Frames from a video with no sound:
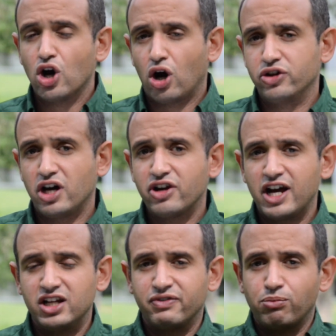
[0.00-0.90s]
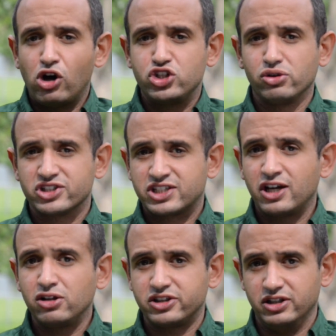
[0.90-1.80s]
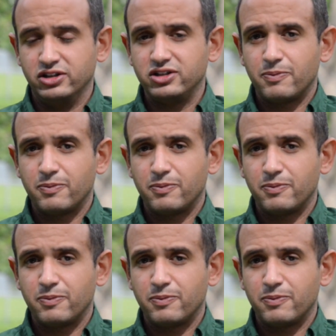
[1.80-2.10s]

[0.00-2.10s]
On the other hand, if a module is tilted,